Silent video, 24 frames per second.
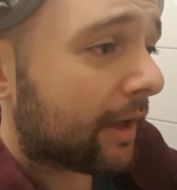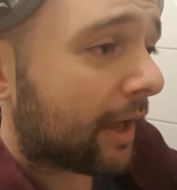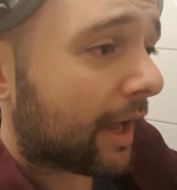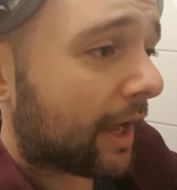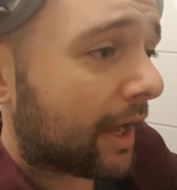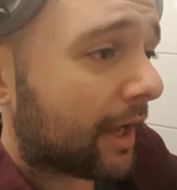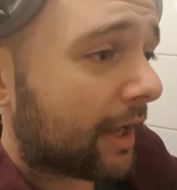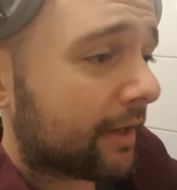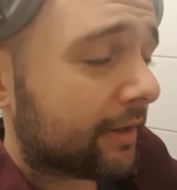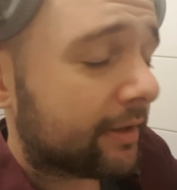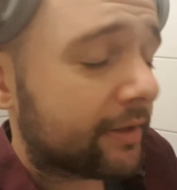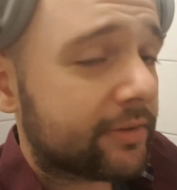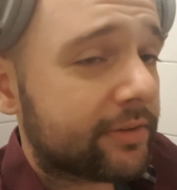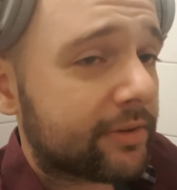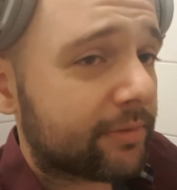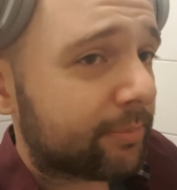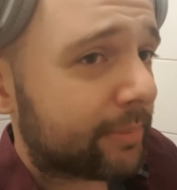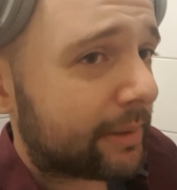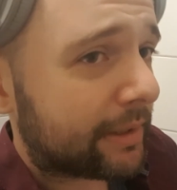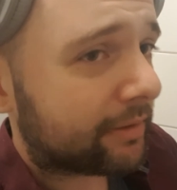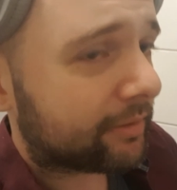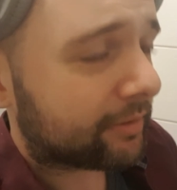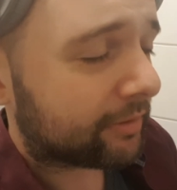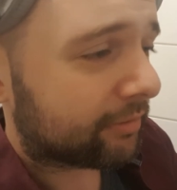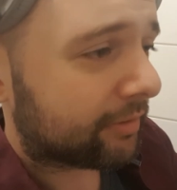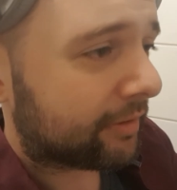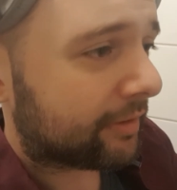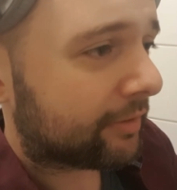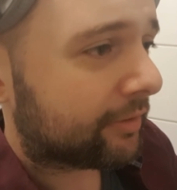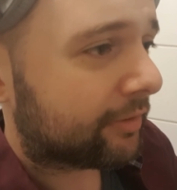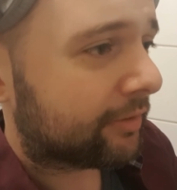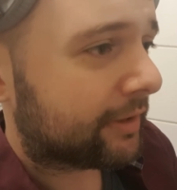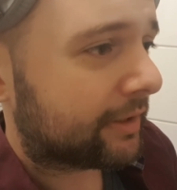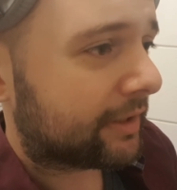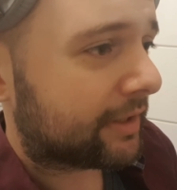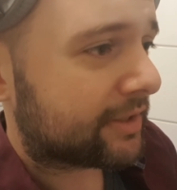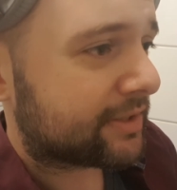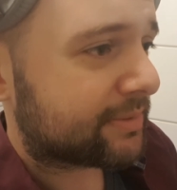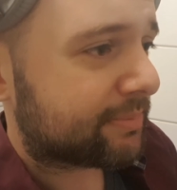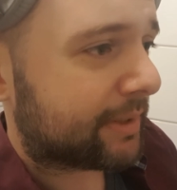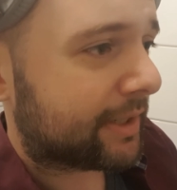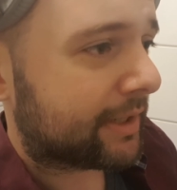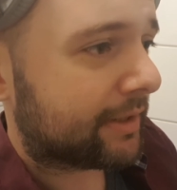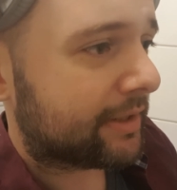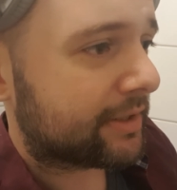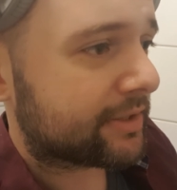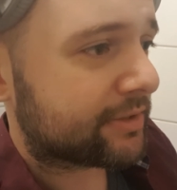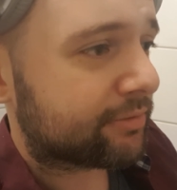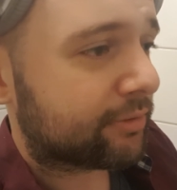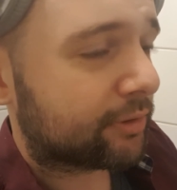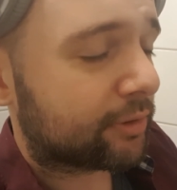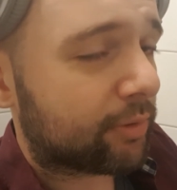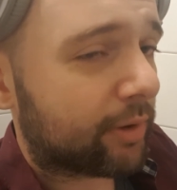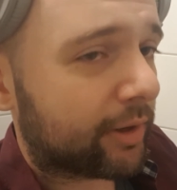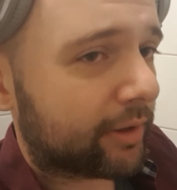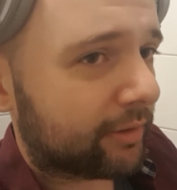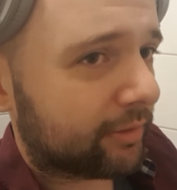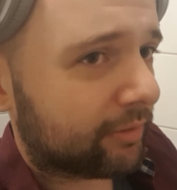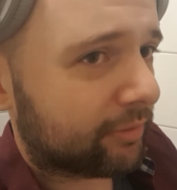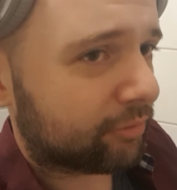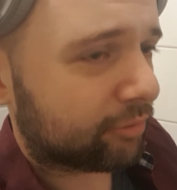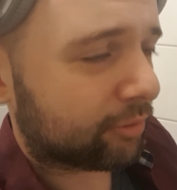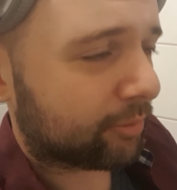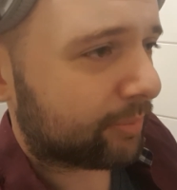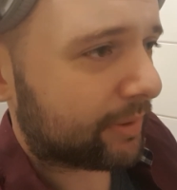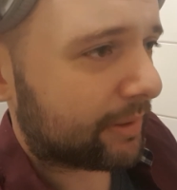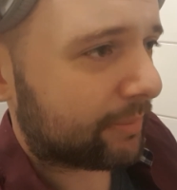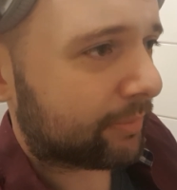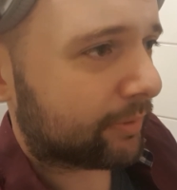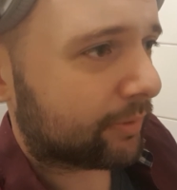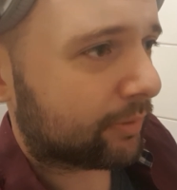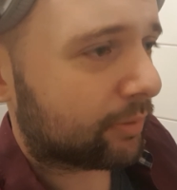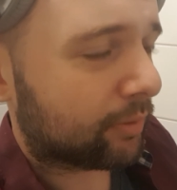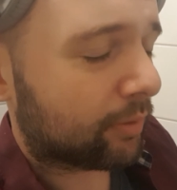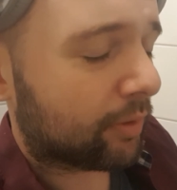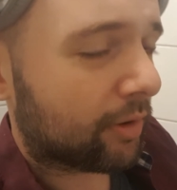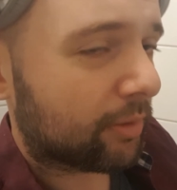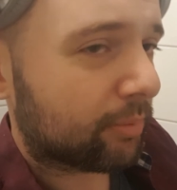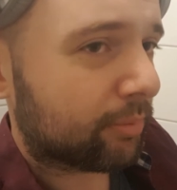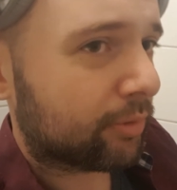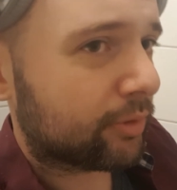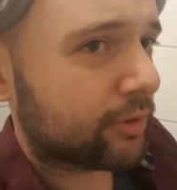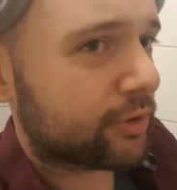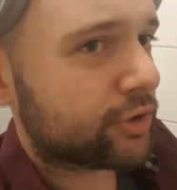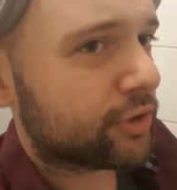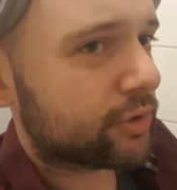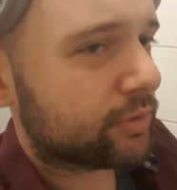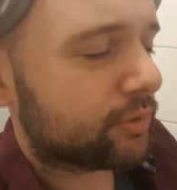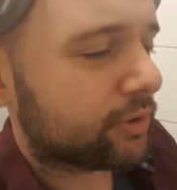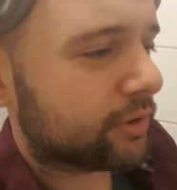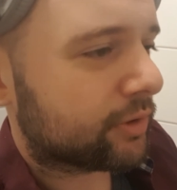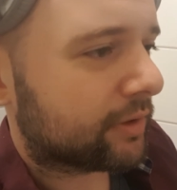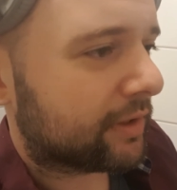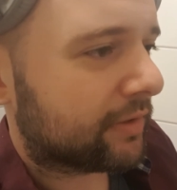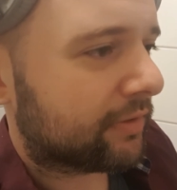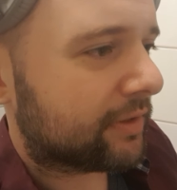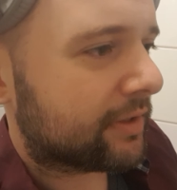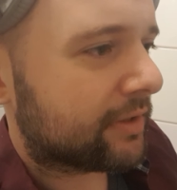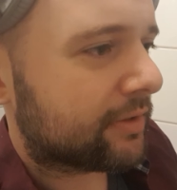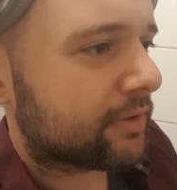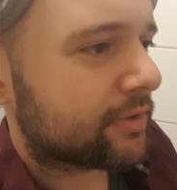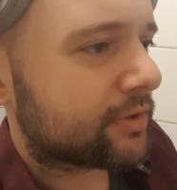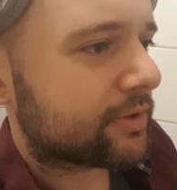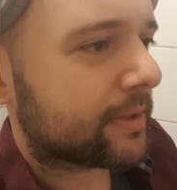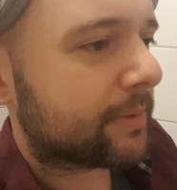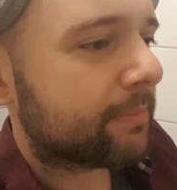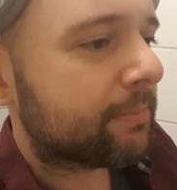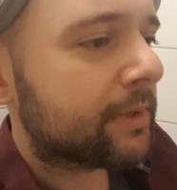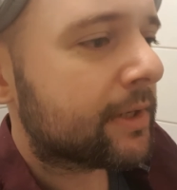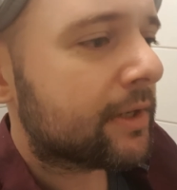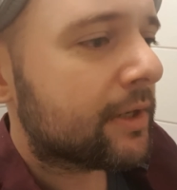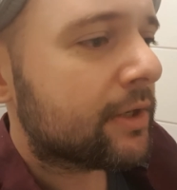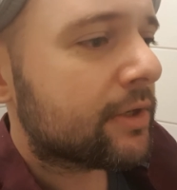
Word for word: and it's a bit of a learning experience for quite for people who are more junior in the industry.